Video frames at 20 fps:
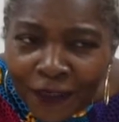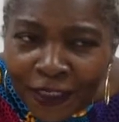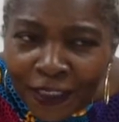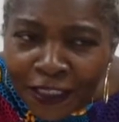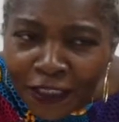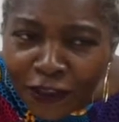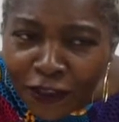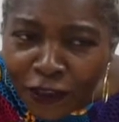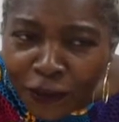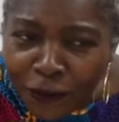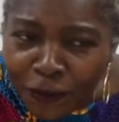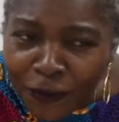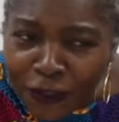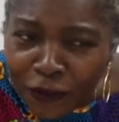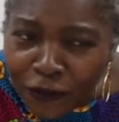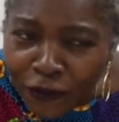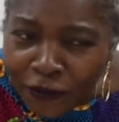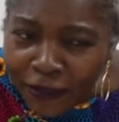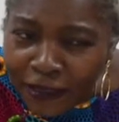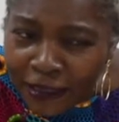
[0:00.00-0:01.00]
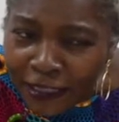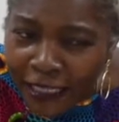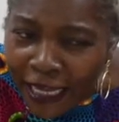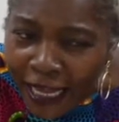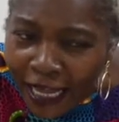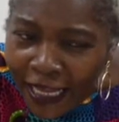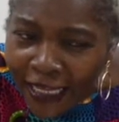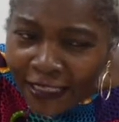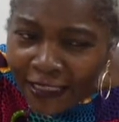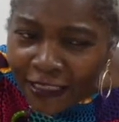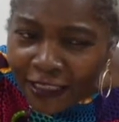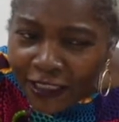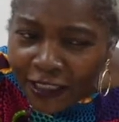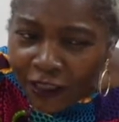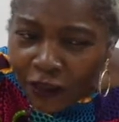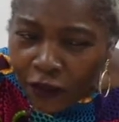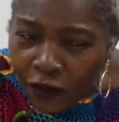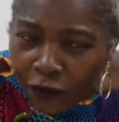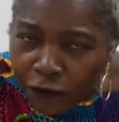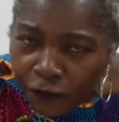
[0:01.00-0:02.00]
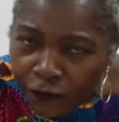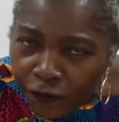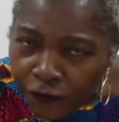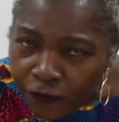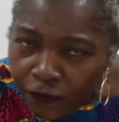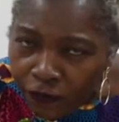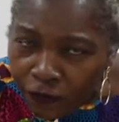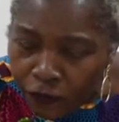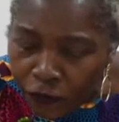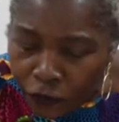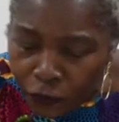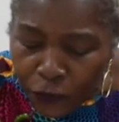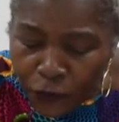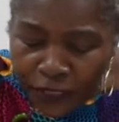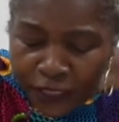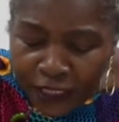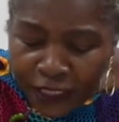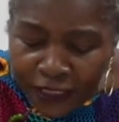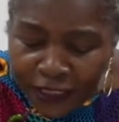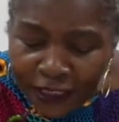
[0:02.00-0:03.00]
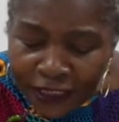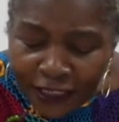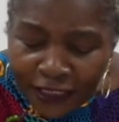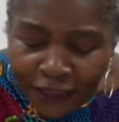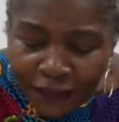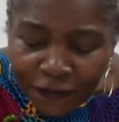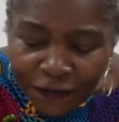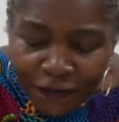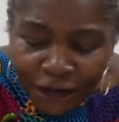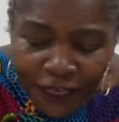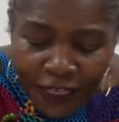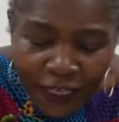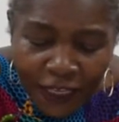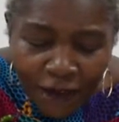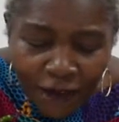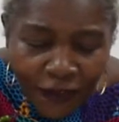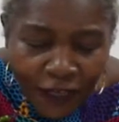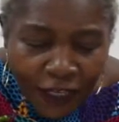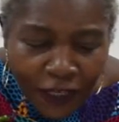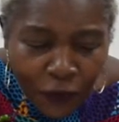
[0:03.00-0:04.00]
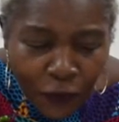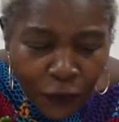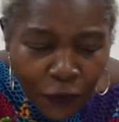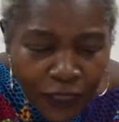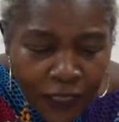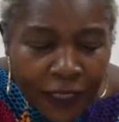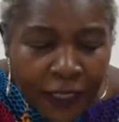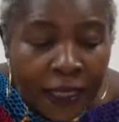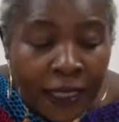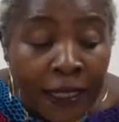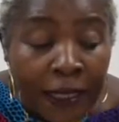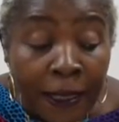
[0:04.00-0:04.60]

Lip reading: it's just because the idea of doing it is very, very quick.